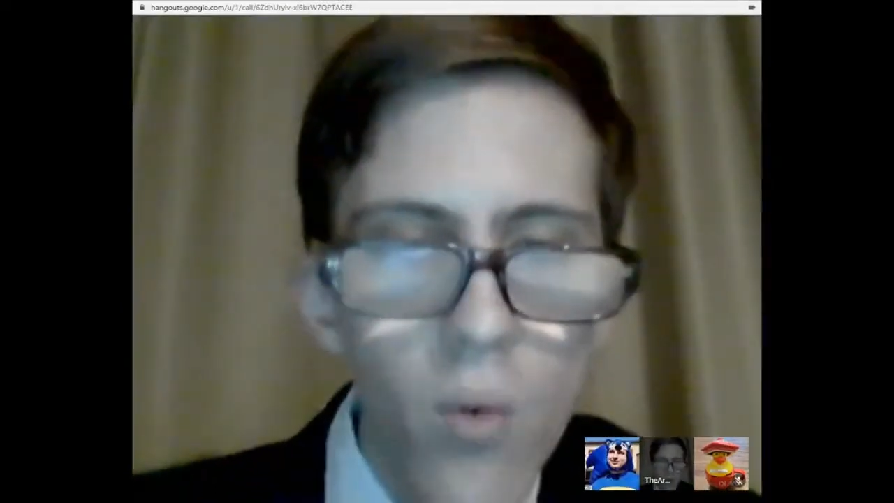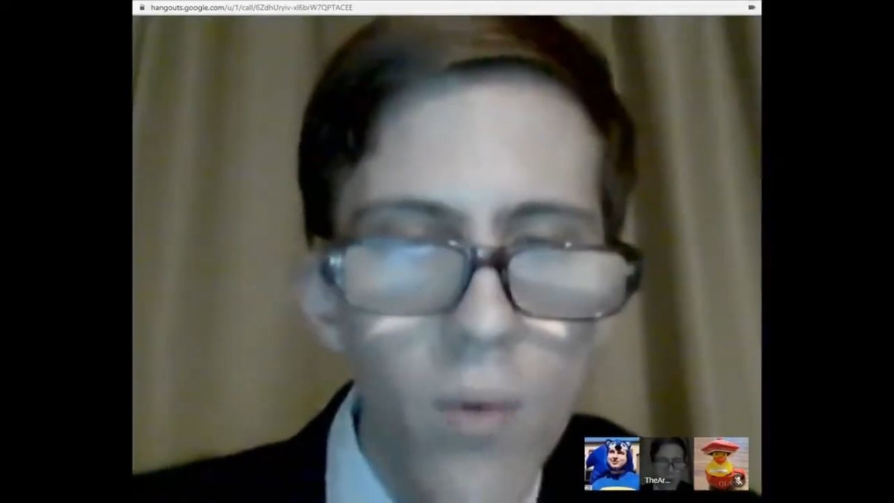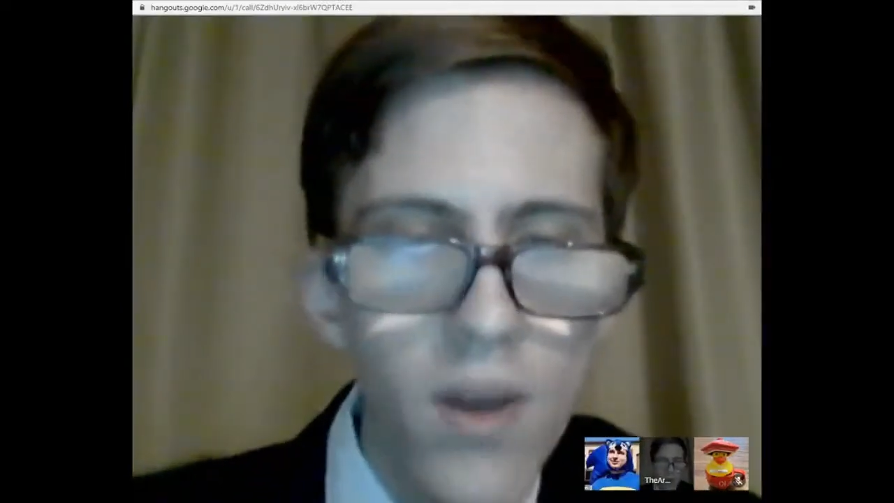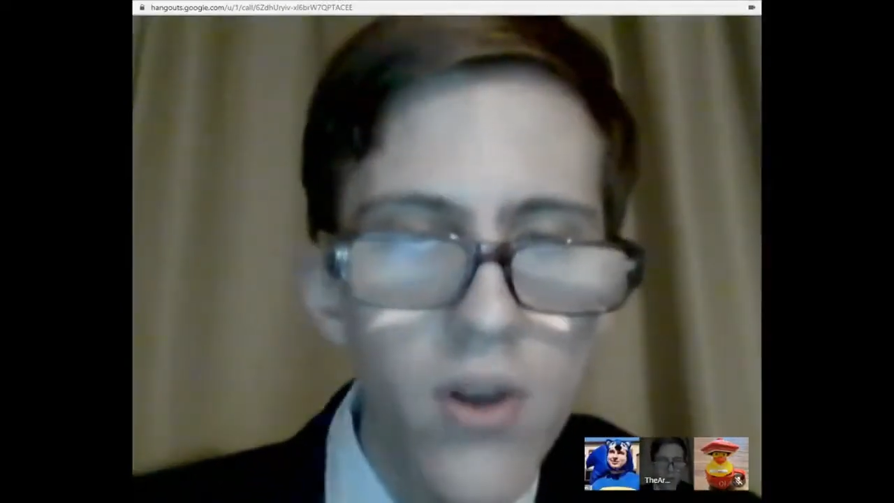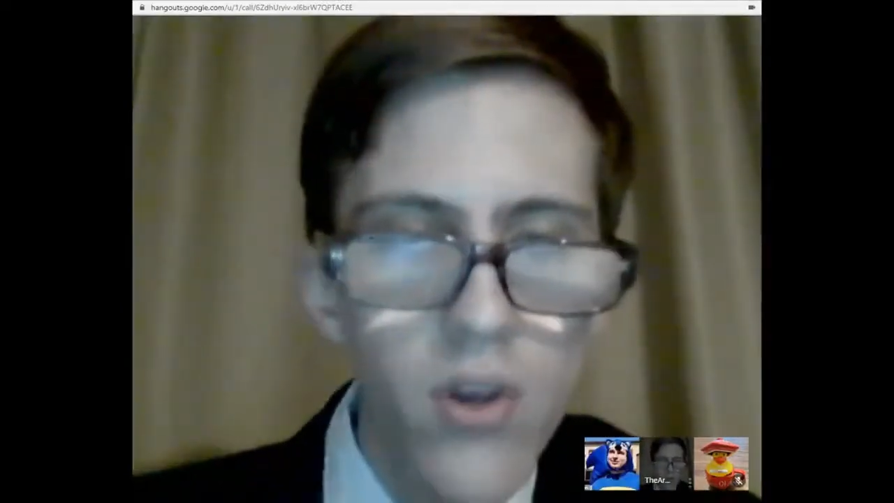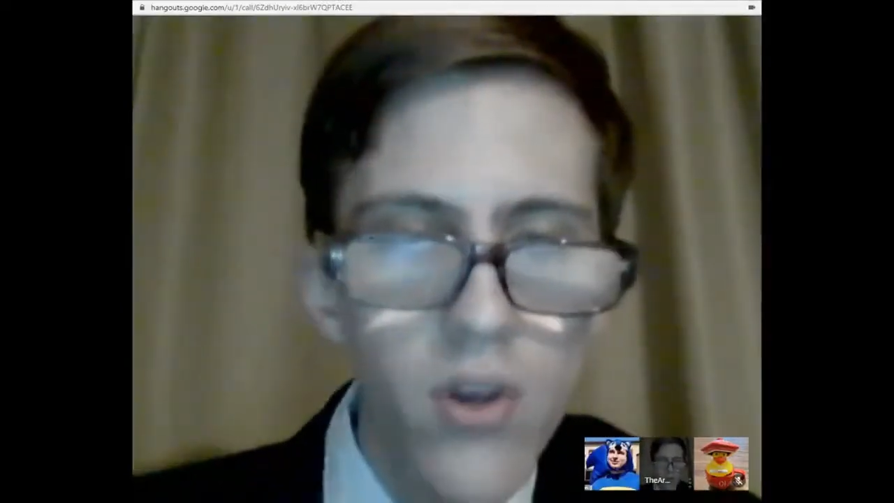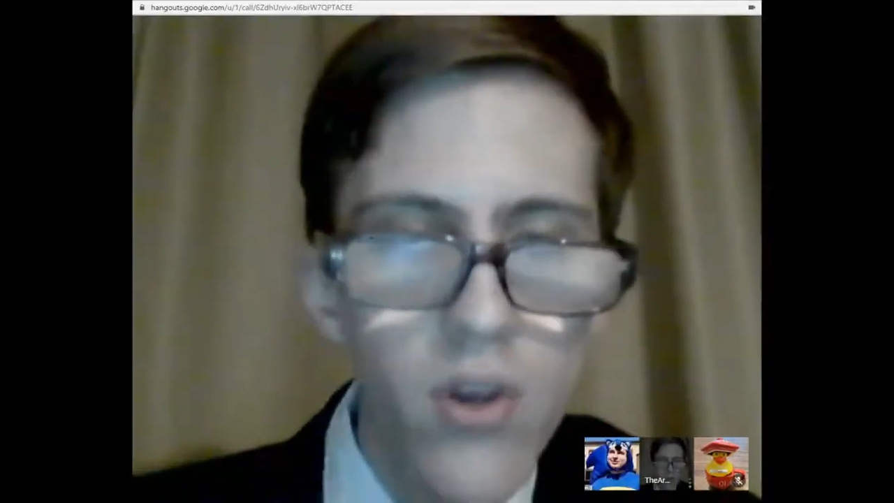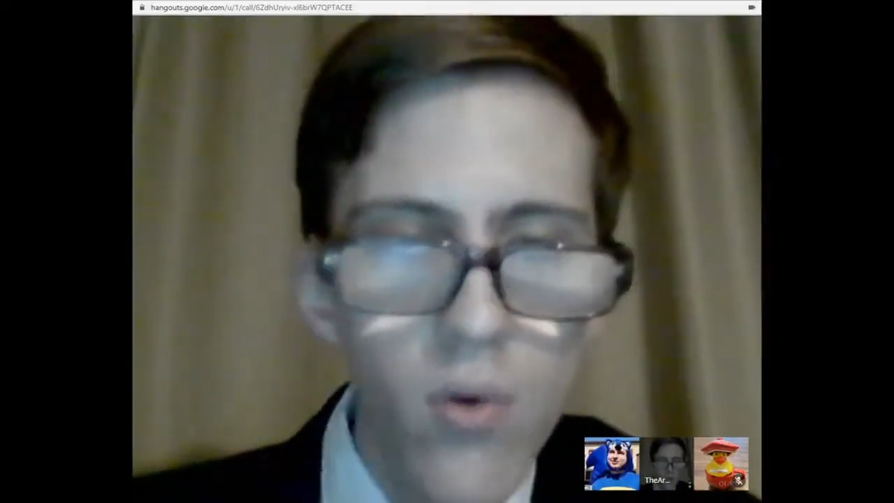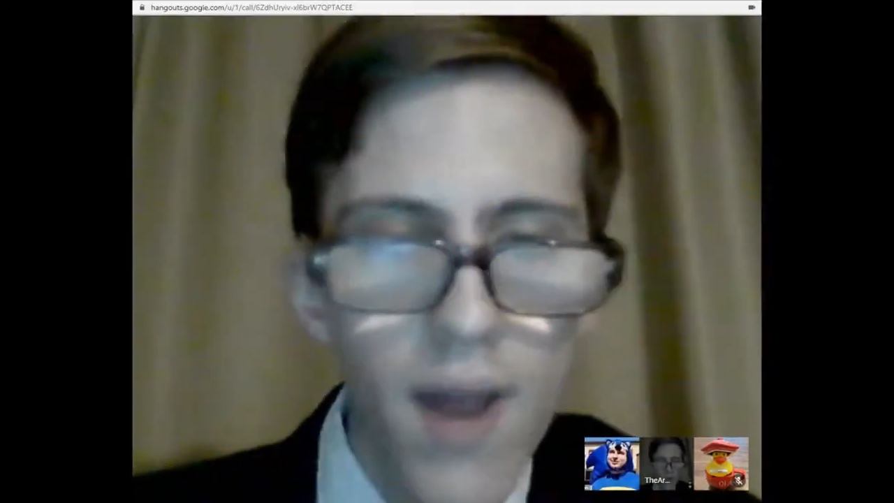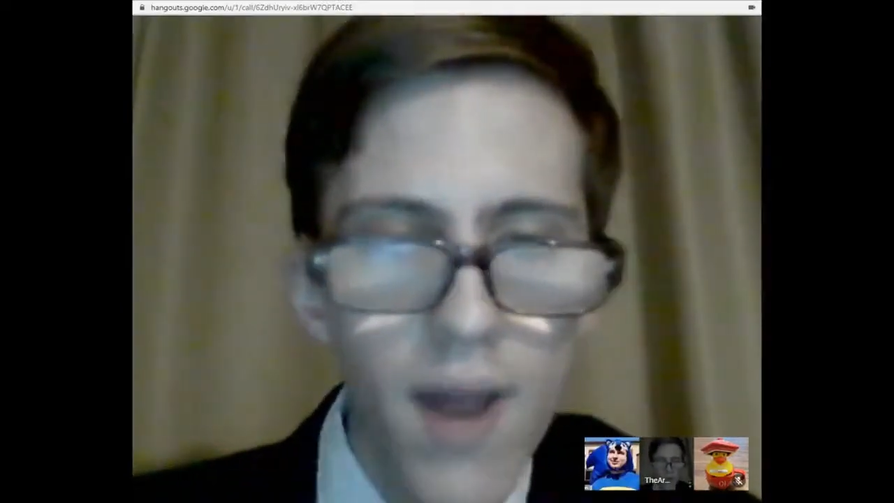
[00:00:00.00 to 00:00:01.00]
When
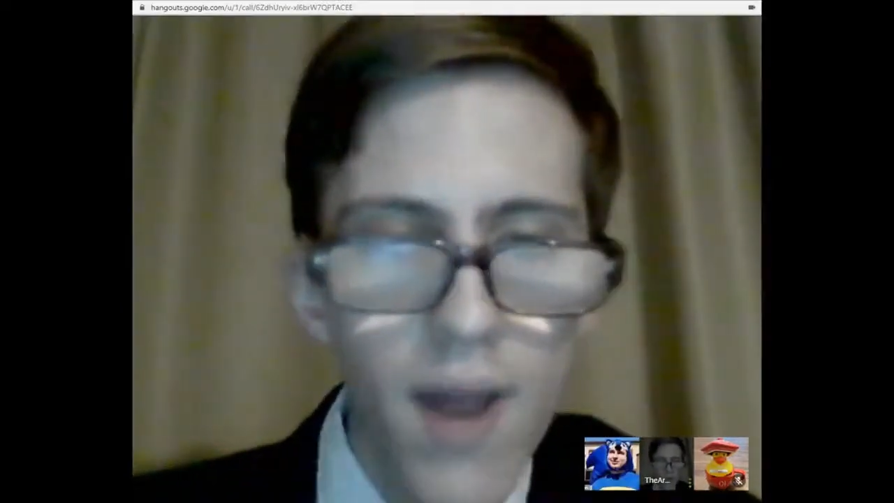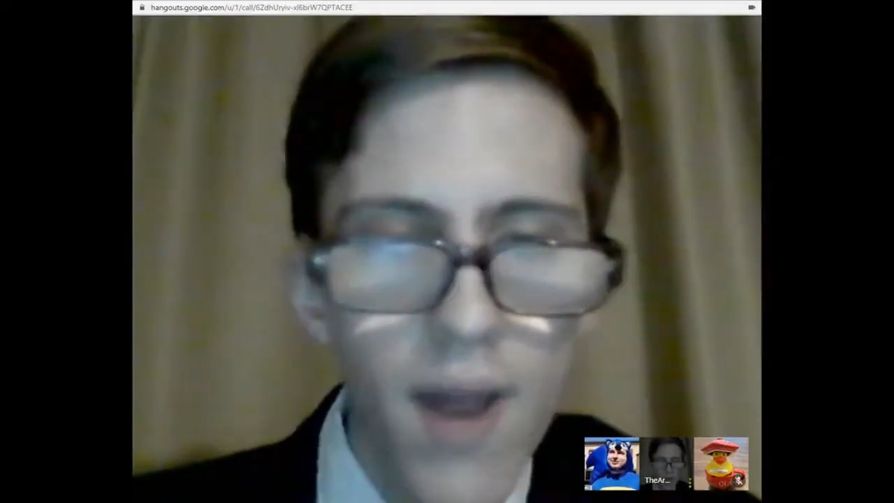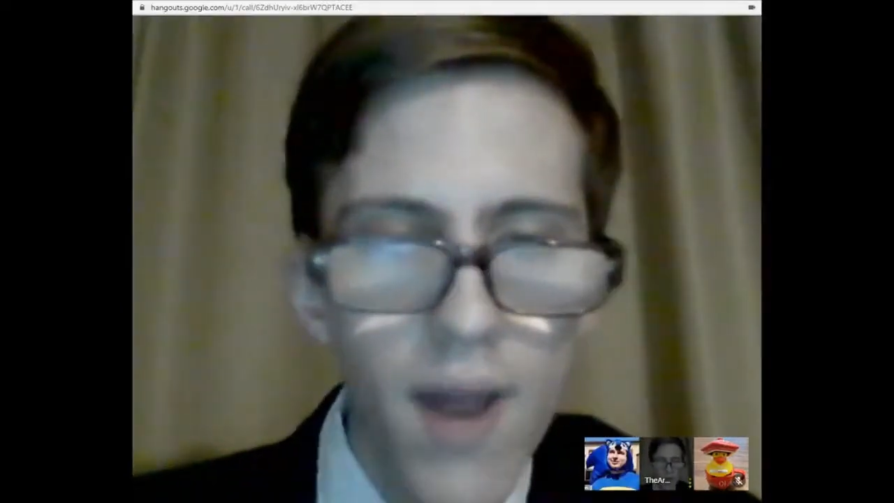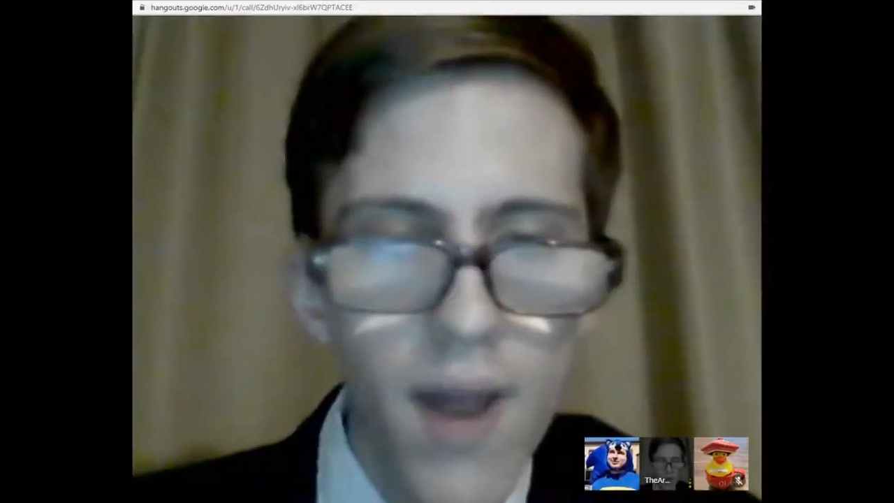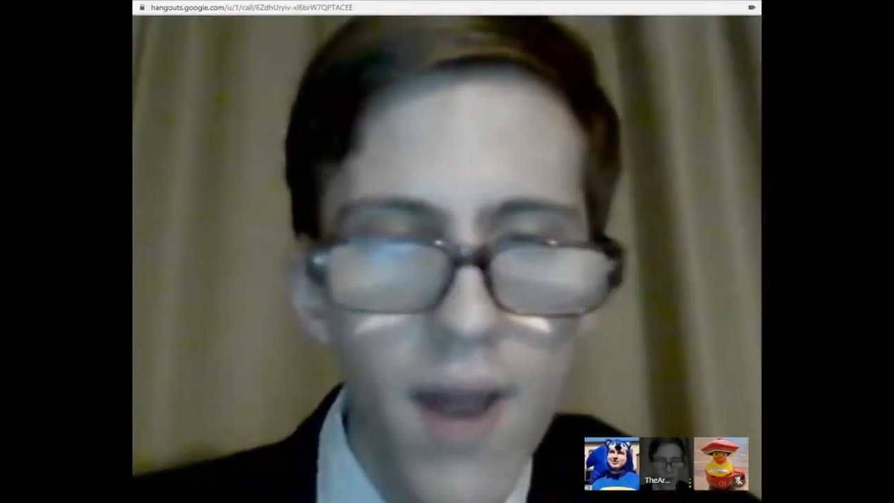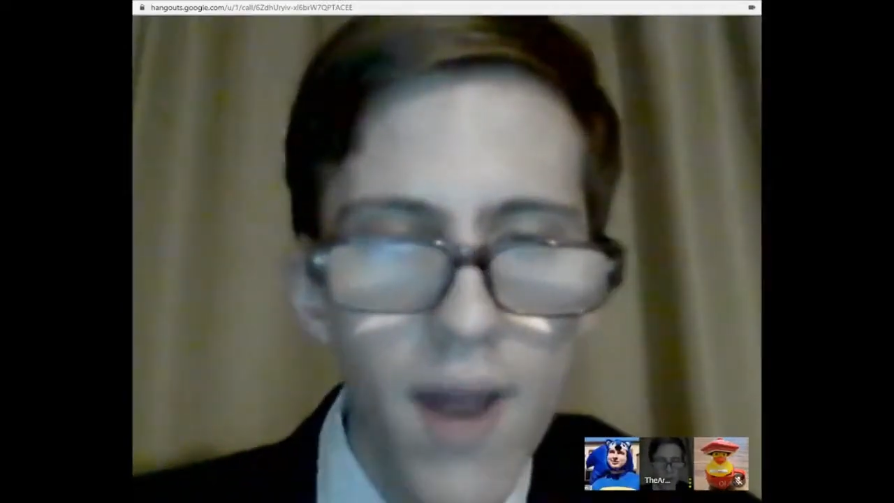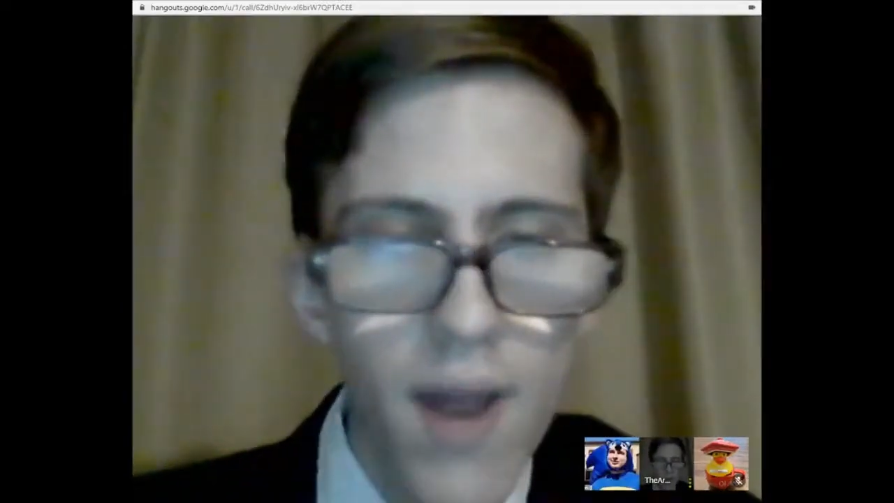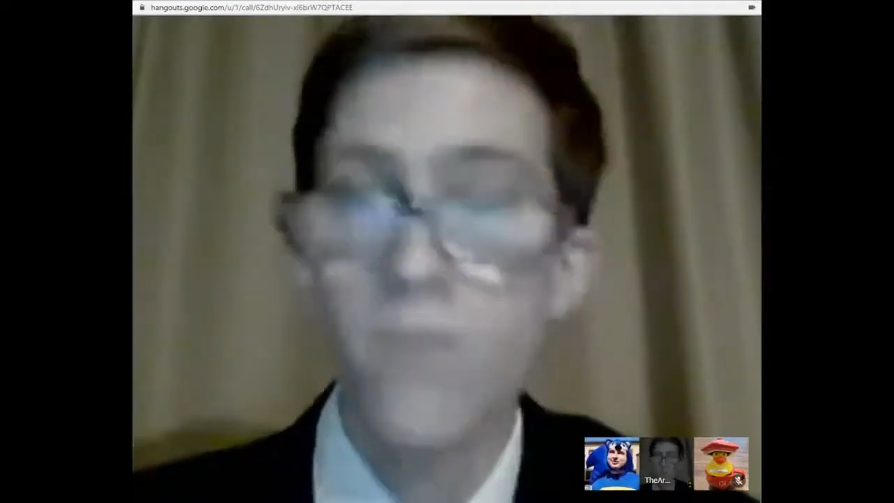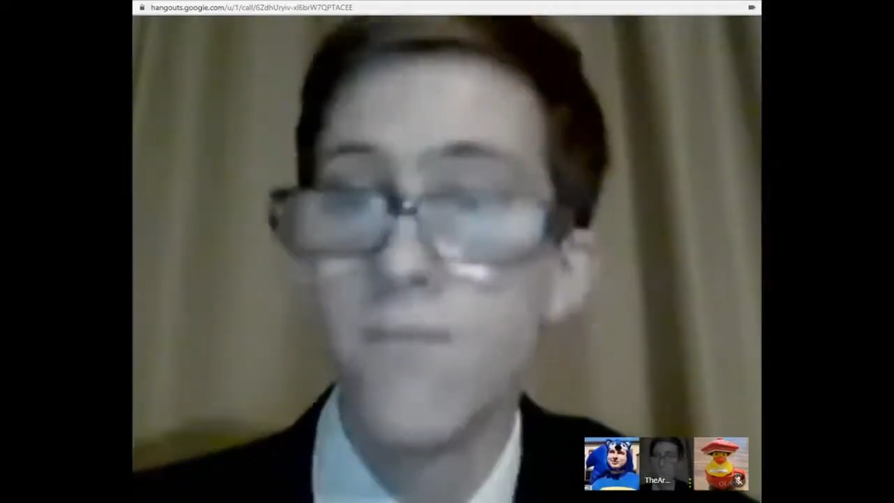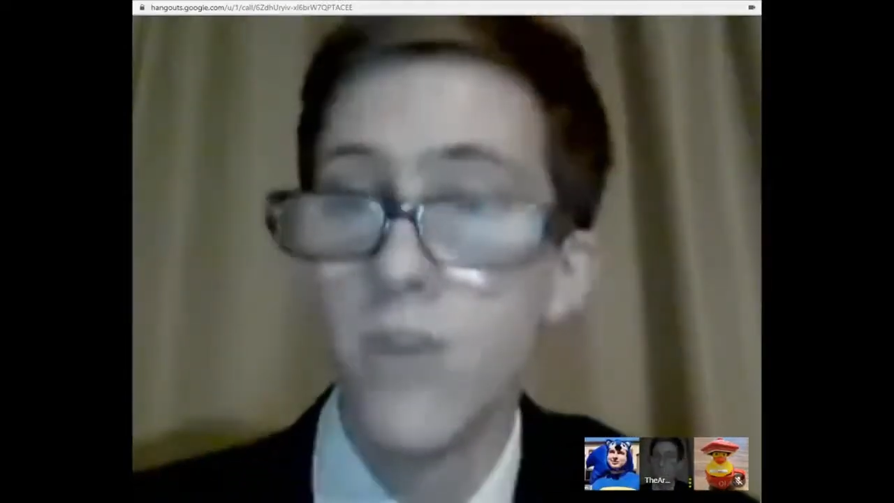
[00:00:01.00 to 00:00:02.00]
you act under
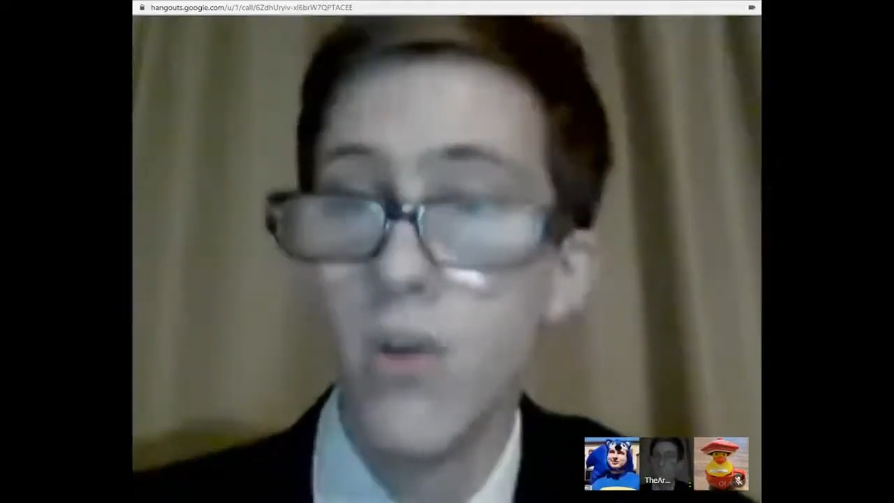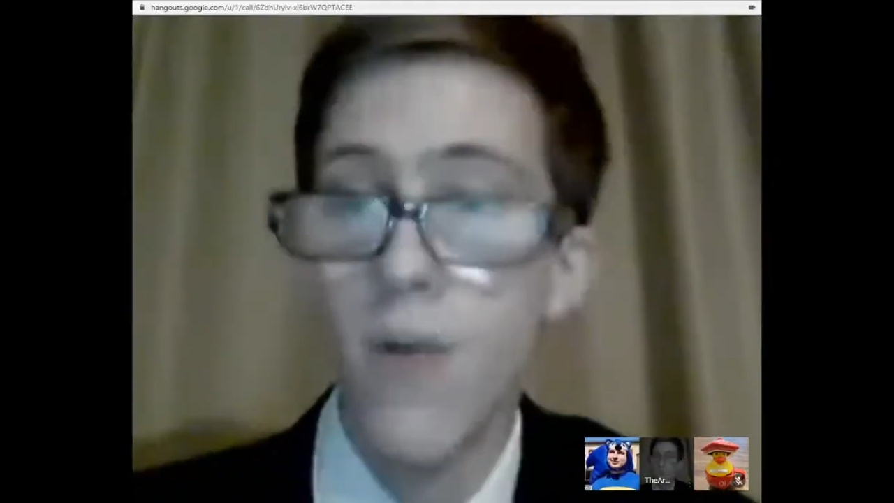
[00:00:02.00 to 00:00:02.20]
pressure,